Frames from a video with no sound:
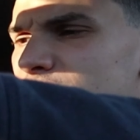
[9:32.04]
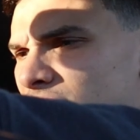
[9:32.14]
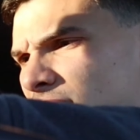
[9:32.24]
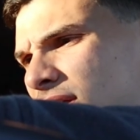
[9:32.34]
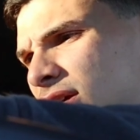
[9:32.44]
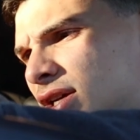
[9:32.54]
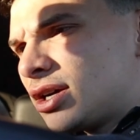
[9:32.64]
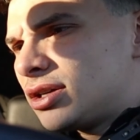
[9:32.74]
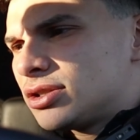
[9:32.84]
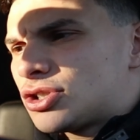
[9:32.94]
being
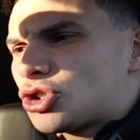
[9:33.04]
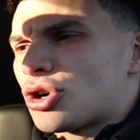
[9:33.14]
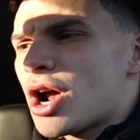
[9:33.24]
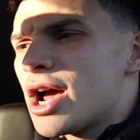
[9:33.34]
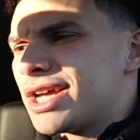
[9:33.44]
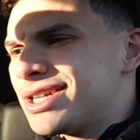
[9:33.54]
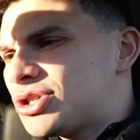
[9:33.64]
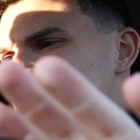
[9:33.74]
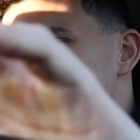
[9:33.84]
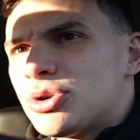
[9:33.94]
trying
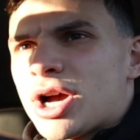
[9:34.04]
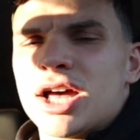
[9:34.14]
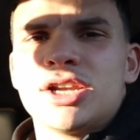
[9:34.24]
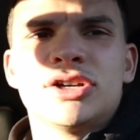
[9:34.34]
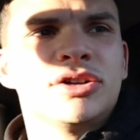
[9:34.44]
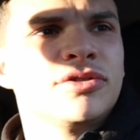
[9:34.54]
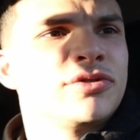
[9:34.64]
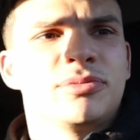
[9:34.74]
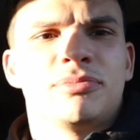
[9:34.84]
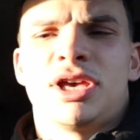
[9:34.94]
to kind
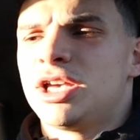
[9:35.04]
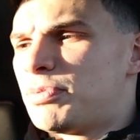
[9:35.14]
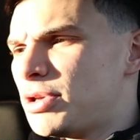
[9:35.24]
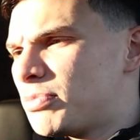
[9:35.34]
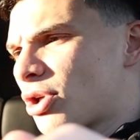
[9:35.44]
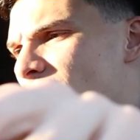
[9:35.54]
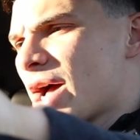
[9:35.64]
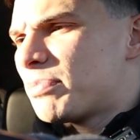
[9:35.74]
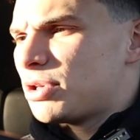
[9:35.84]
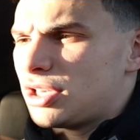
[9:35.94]
of make people
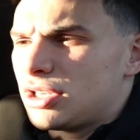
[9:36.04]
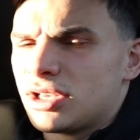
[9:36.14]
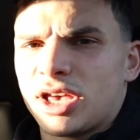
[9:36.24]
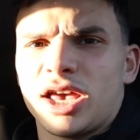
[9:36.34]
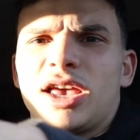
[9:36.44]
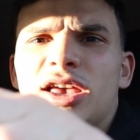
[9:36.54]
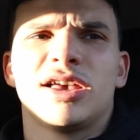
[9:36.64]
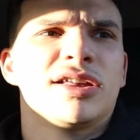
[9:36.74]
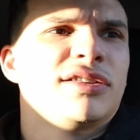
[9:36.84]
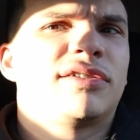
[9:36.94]
happy
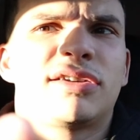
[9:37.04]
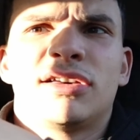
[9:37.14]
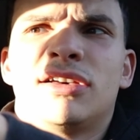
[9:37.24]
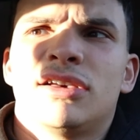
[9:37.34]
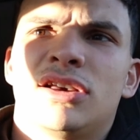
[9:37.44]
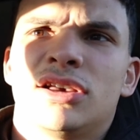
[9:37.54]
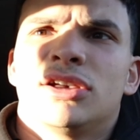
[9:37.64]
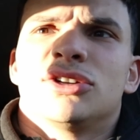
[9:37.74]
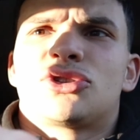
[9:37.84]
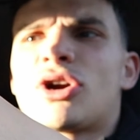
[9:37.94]
and
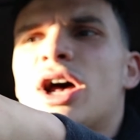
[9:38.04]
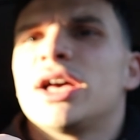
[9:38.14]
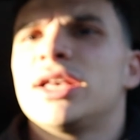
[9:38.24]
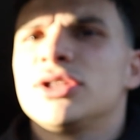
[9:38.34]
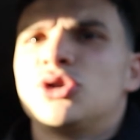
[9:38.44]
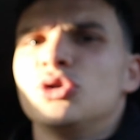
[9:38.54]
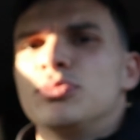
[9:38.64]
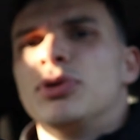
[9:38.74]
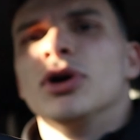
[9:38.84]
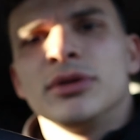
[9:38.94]
trying to
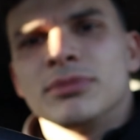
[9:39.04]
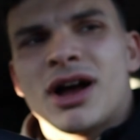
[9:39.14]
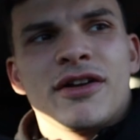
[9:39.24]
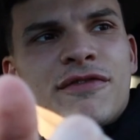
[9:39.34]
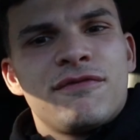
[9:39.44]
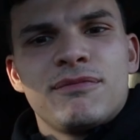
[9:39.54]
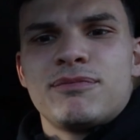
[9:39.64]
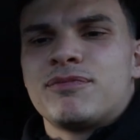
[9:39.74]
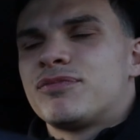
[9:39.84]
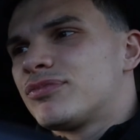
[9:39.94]
put my
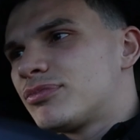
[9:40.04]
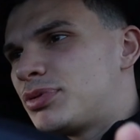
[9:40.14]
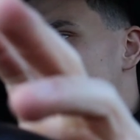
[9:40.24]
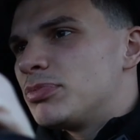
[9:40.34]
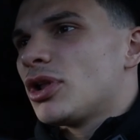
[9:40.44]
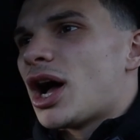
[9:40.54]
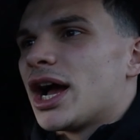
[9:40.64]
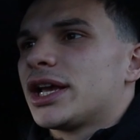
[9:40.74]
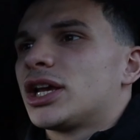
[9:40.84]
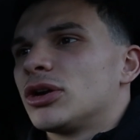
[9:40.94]
people
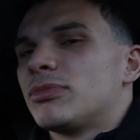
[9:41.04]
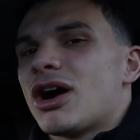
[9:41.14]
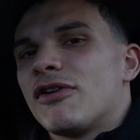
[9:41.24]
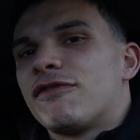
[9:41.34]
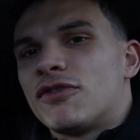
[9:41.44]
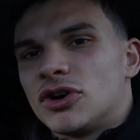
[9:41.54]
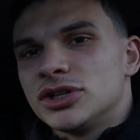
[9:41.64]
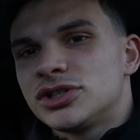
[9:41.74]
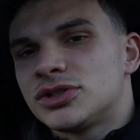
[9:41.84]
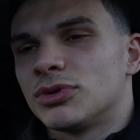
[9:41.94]
I care about
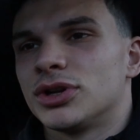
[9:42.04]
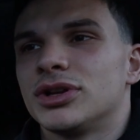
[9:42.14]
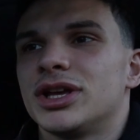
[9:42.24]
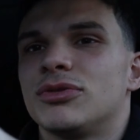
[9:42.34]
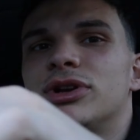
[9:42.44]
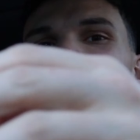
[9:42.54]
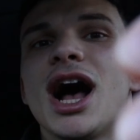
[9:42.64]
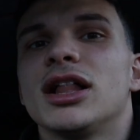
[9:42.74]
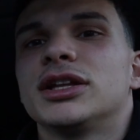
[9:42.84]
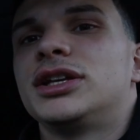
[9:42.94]
first, when in
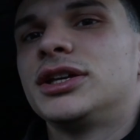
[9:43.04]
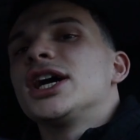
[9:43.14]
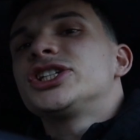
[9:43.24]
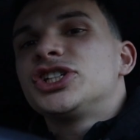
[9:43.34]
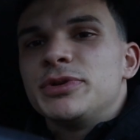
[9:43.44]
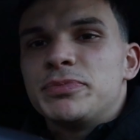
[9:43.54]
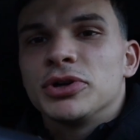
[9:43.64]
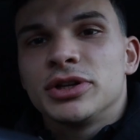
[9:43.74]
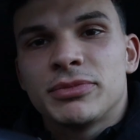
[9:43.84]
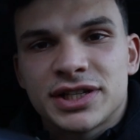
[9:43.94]
reality I should be
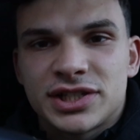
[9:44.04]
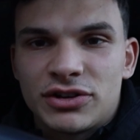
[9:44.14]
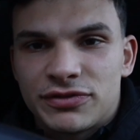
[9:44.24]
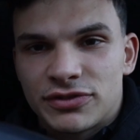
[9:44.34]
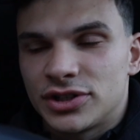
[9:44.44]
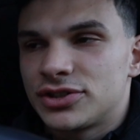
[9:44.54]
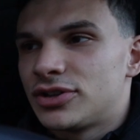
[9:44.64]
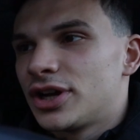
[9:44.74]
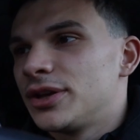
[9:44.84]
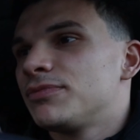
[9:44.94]
putting myself first,
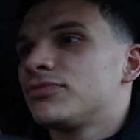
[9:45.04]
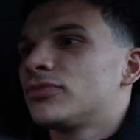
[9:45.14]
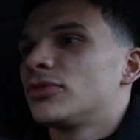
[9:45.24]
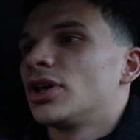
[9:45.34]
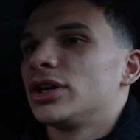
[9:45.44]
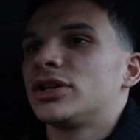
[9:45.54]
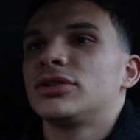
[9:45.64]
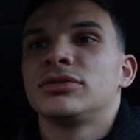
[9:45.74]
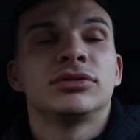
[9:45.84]
right? Like,